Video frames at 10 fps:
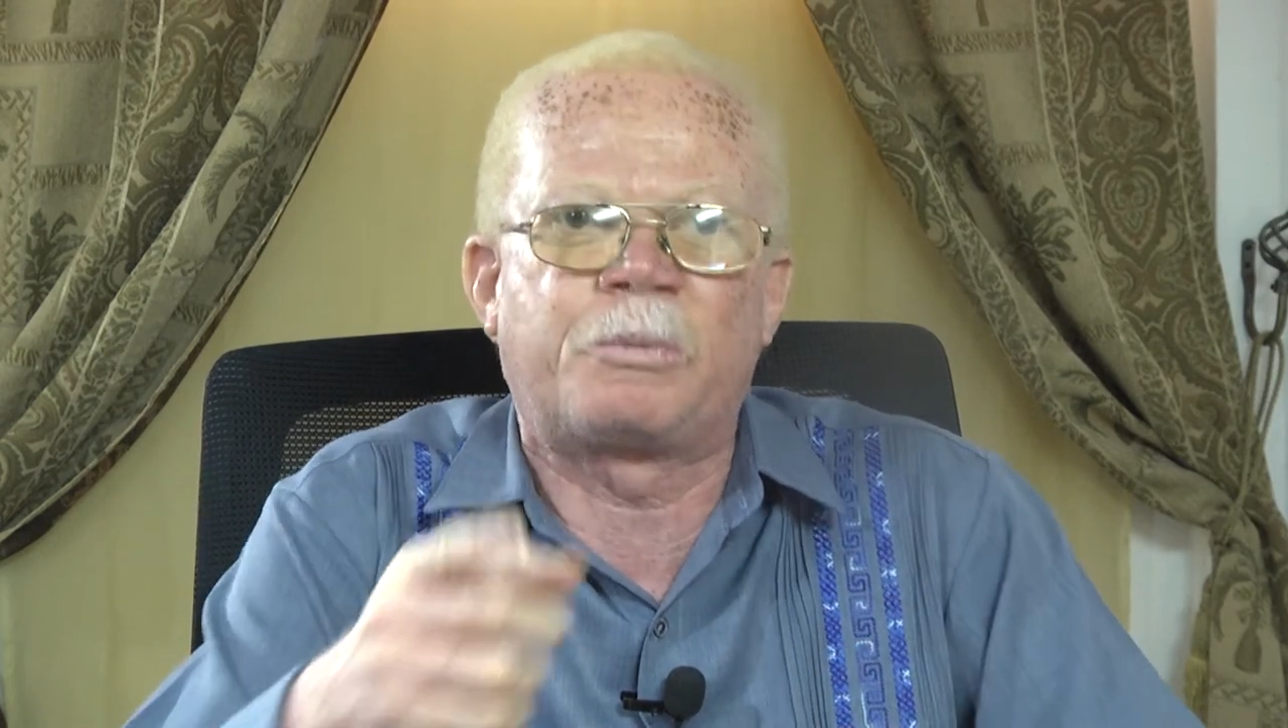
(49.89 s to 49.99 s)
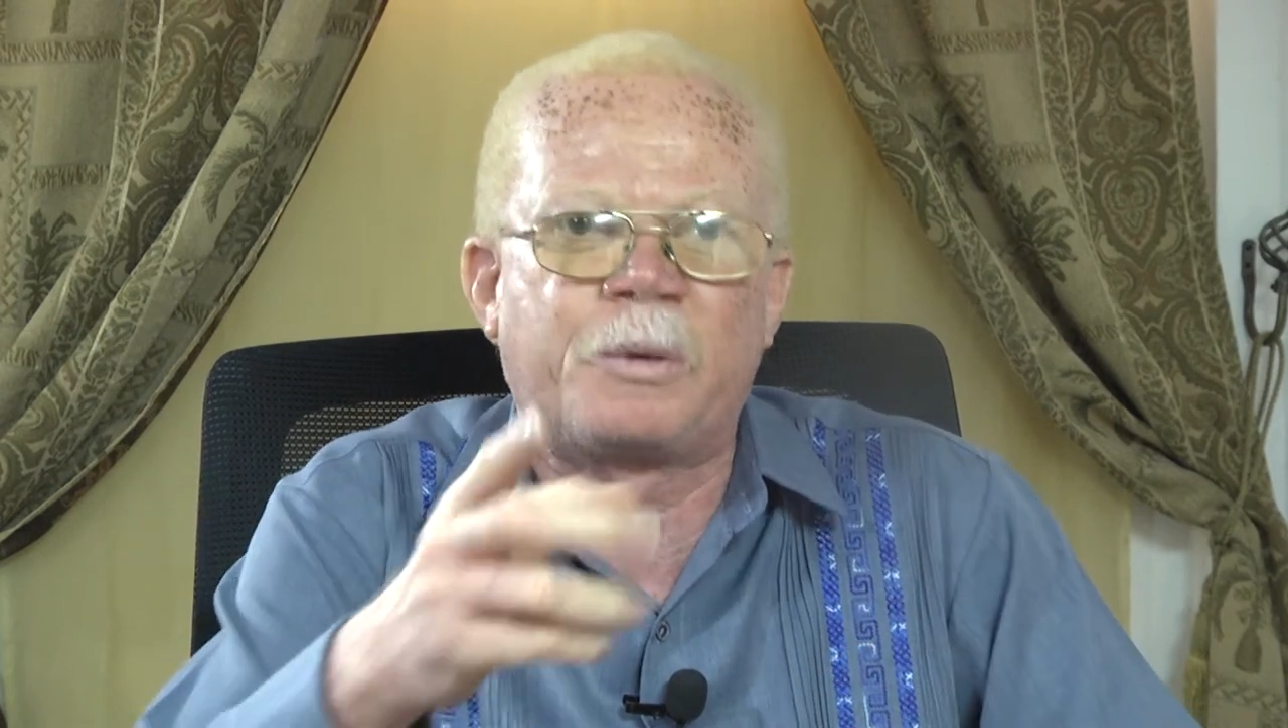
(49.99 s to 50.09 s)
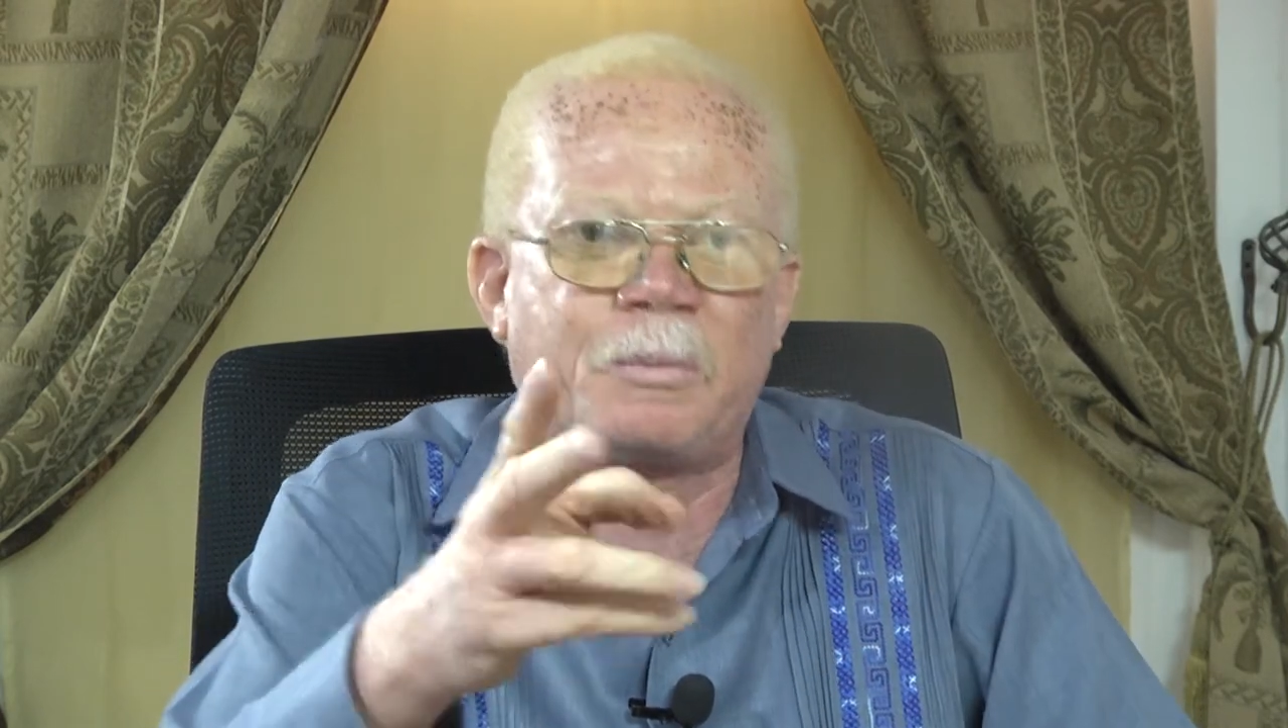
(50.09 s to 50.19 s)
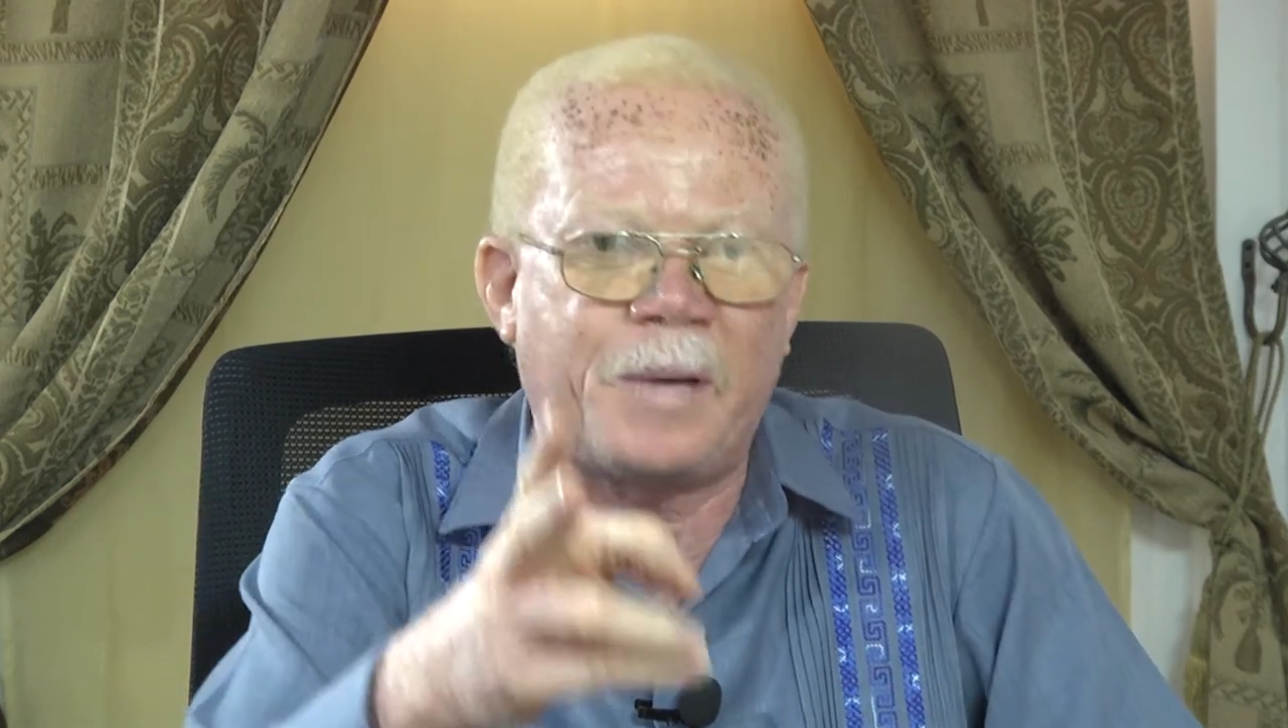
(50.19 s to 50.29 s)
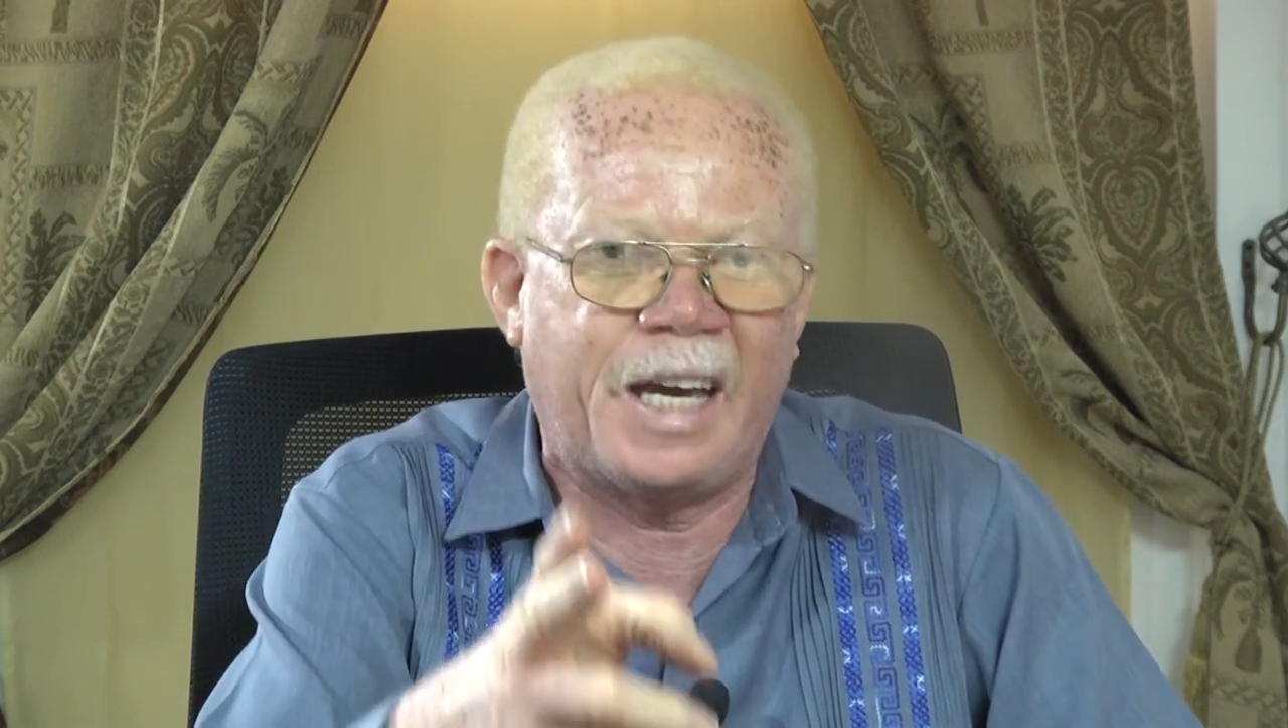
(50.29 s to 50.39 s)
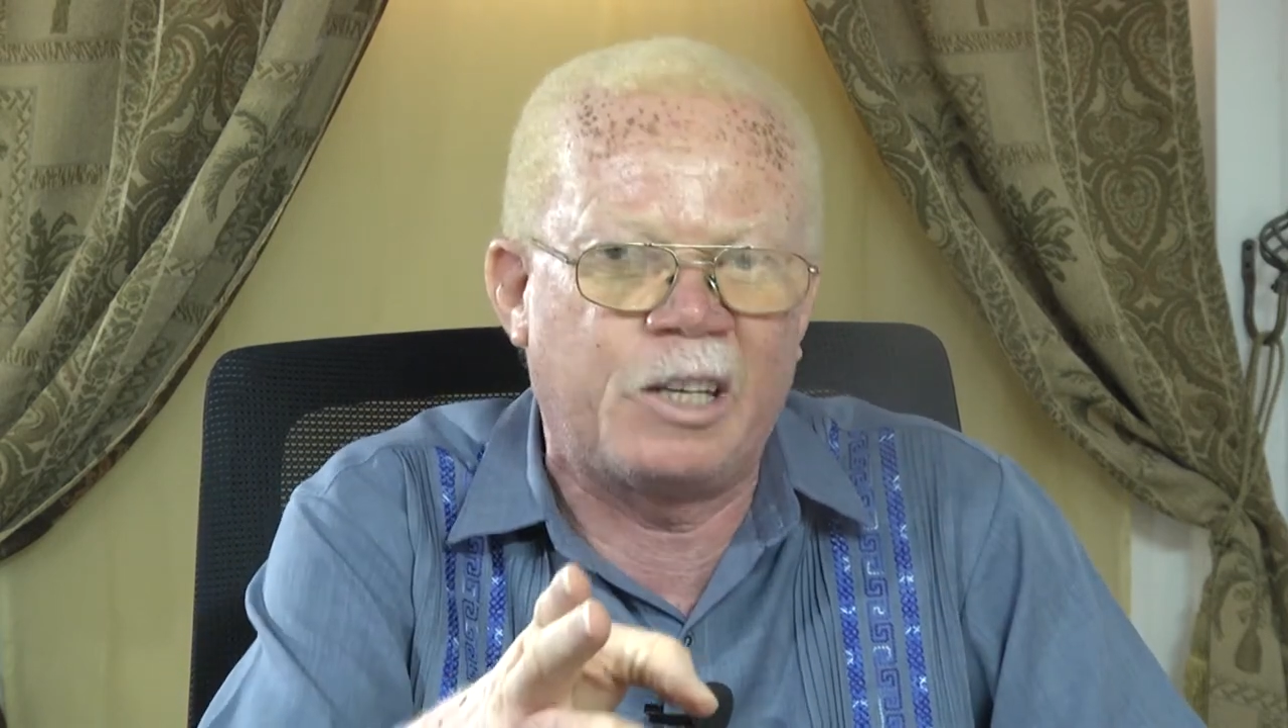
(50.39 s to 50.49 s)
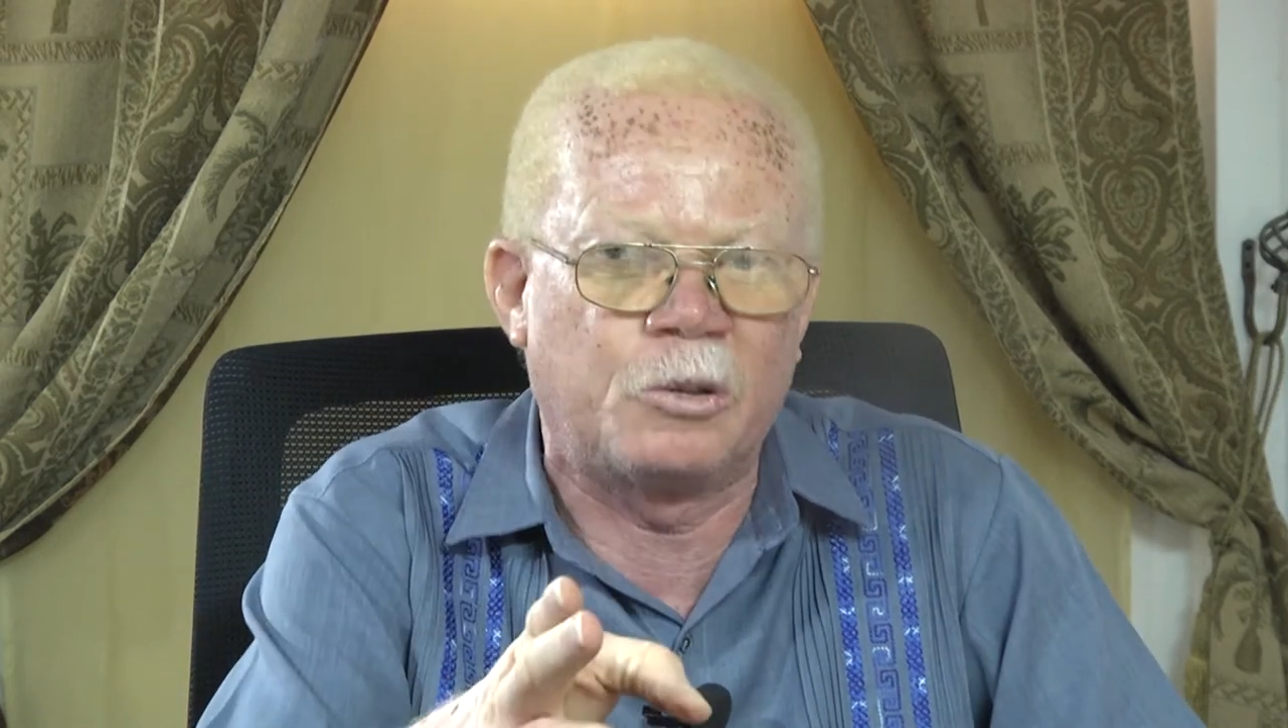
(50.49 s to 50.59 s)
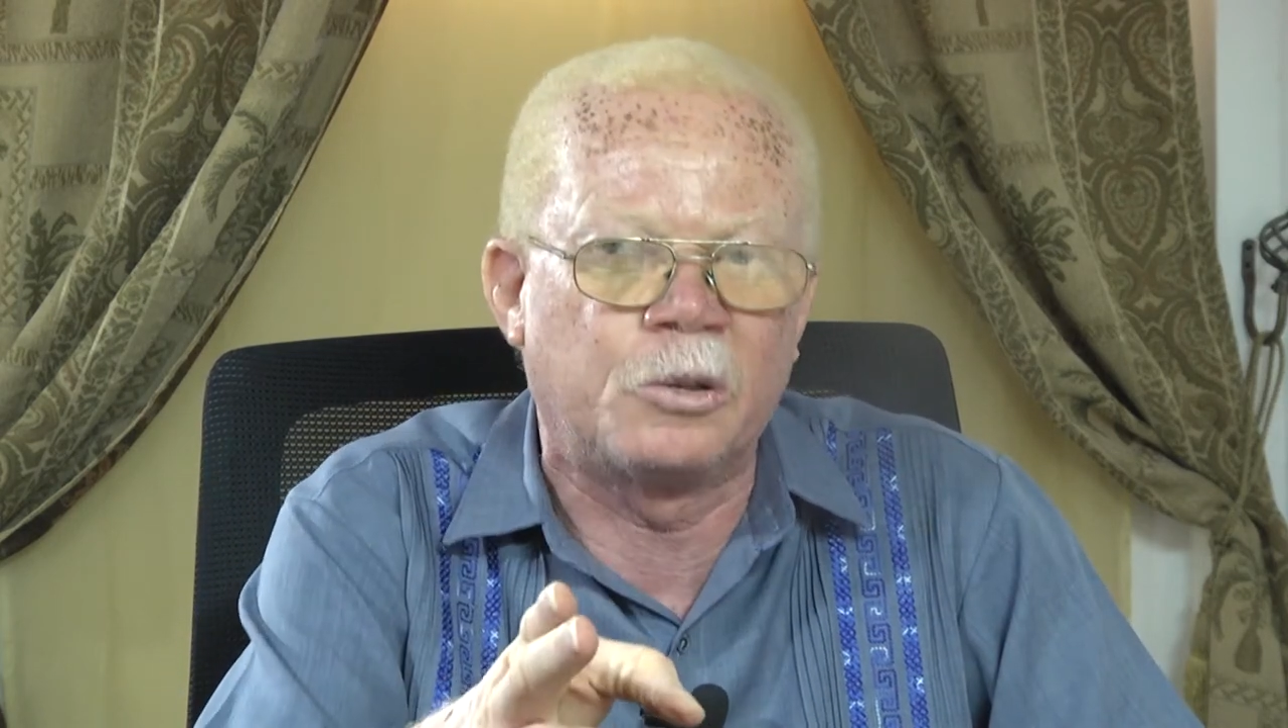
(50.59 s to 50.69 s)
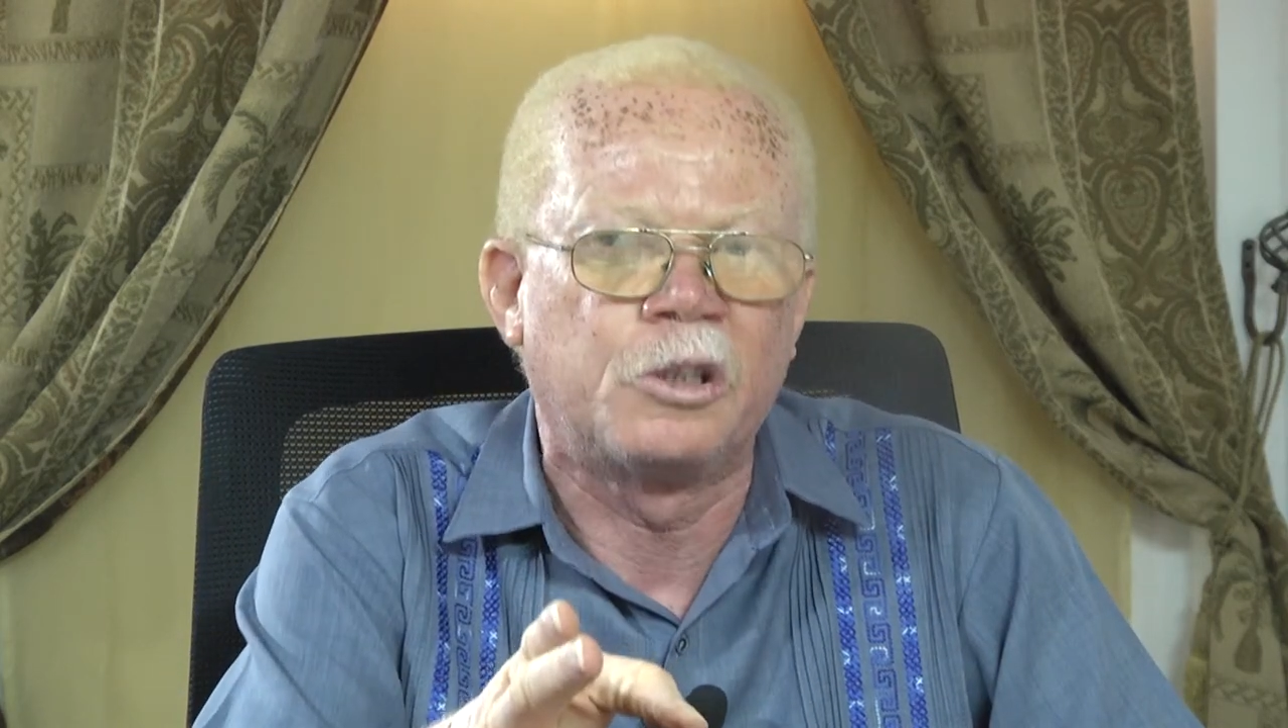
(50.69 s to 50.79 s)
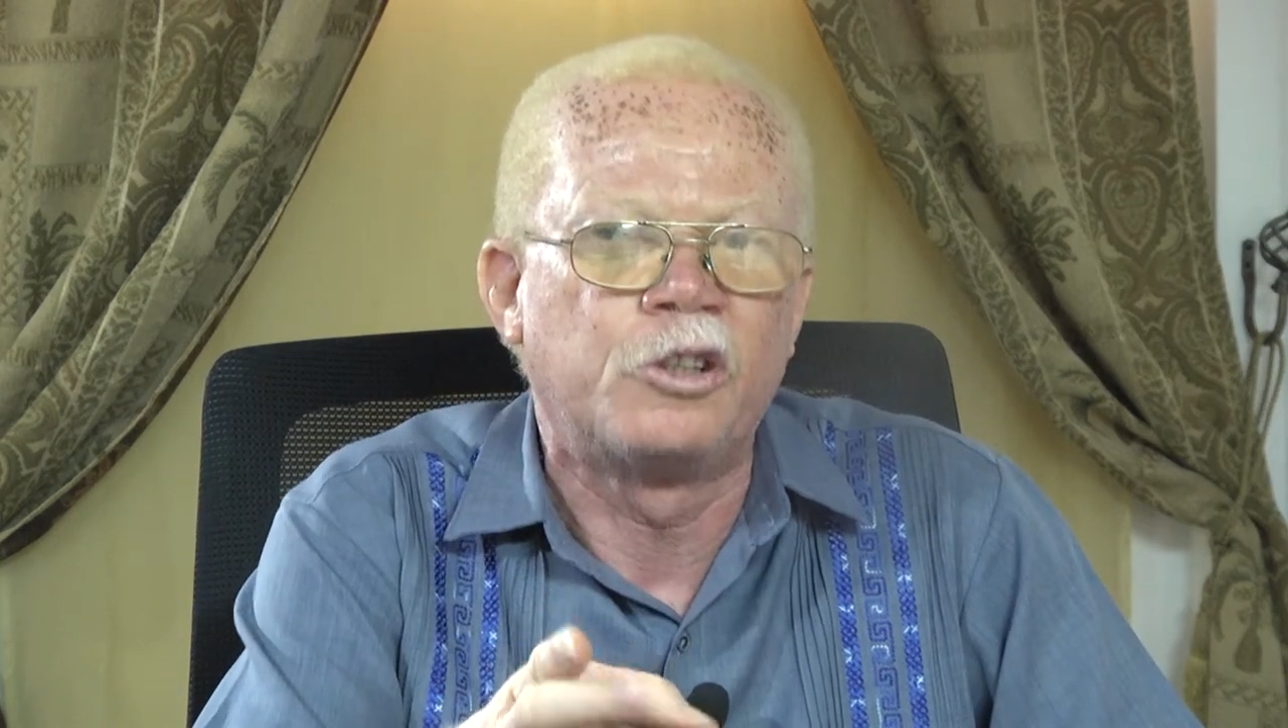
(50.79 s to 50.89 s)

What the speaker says: prepare you